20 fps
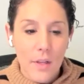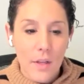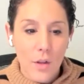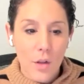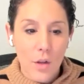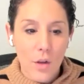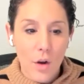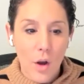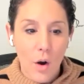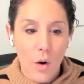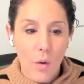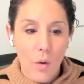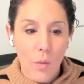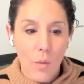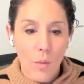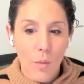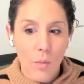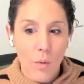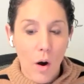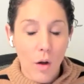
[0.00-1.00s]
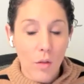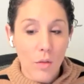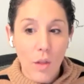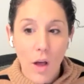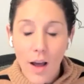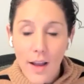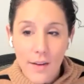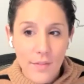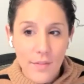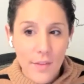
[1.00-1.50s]
you know, a
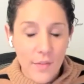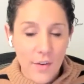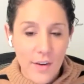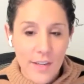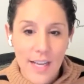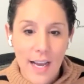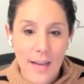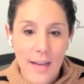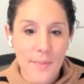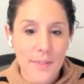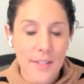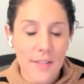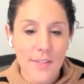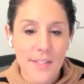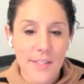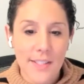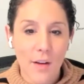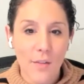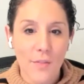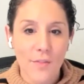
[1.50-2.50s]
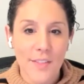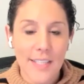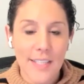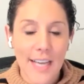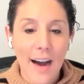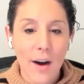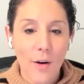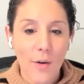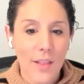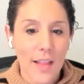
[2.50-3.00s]
lot of different types of
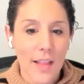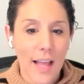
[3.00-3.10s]
self-doubt.